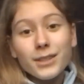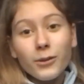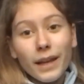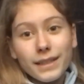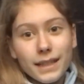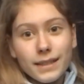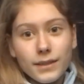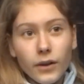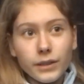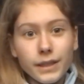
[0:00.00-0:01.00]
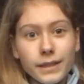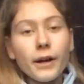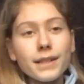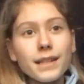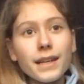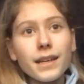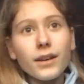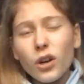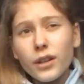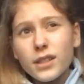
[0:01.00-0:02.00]
So let's get started. Firstly,
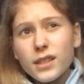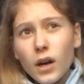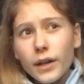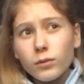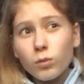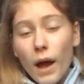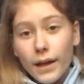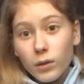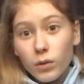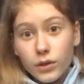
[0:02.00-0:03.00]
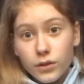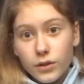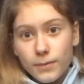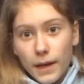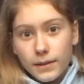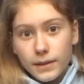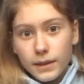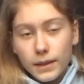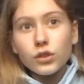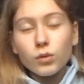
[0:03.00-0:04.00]
you've got to decide where you want to do
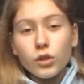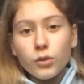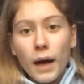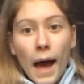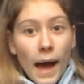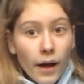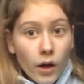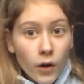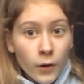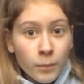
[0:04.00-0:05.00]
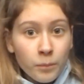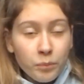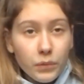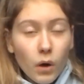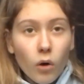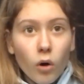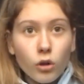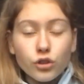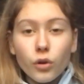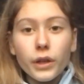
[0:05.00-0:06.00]
gymnastics. Do you want to do it at home
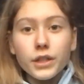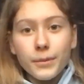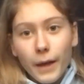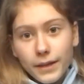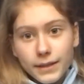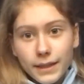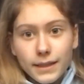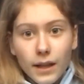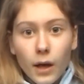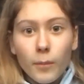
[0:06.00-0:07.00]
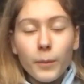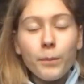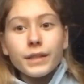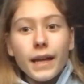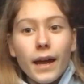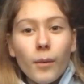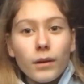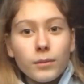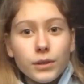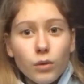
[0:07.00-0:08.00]
or join a gymnastics club? Today I'm
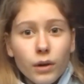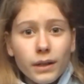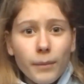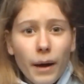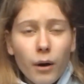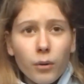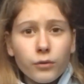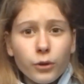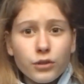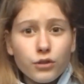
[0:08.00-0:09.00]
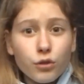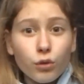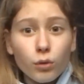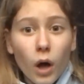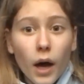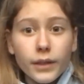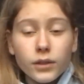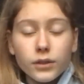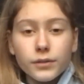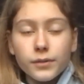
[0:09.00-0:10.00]
going to be talking about those two
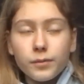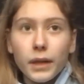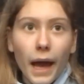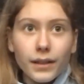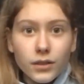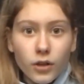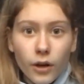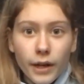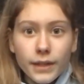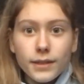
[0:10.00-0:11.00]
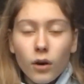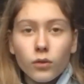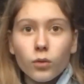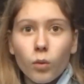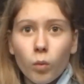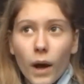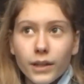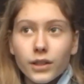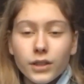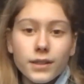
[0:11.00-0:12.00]
kind of categories on where
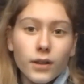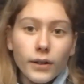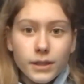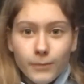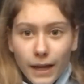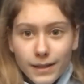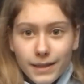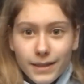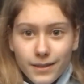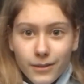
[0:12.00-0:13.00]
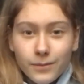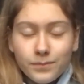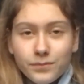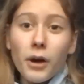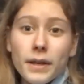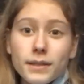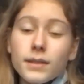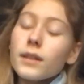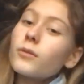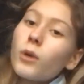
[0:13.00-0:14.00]
you can start gymnastics on.
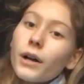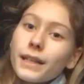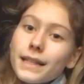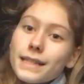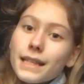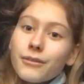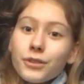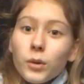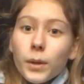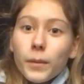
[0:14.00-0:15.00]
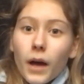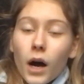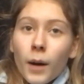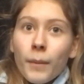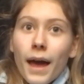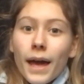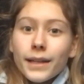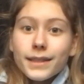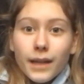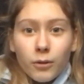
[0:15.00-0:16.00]
First one is if you want to become
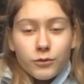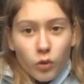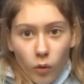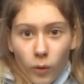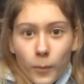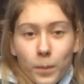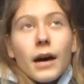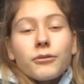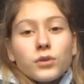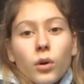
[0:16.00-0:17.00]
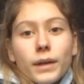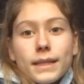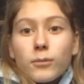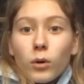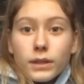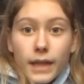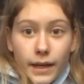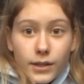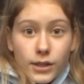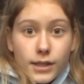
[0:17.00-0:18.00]
a self-taught. Self-taught is more
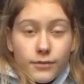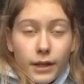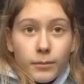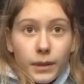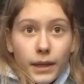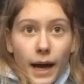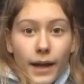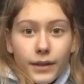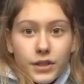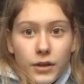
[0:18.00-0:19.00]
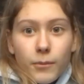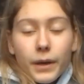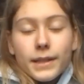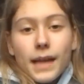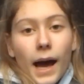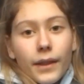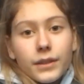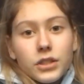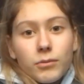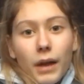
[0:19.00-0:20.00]
dangerous than being at the gym because at
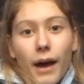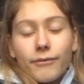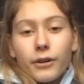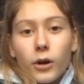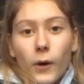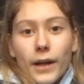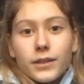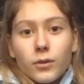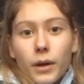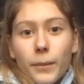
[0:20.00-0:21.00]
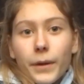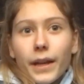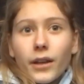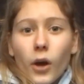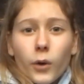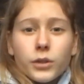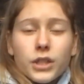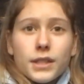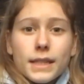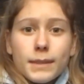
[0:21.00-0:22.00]
the gym you have the correct equipment and
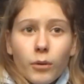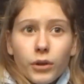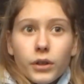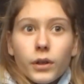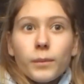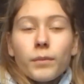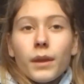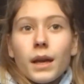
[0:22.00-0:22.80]
coaches to support you.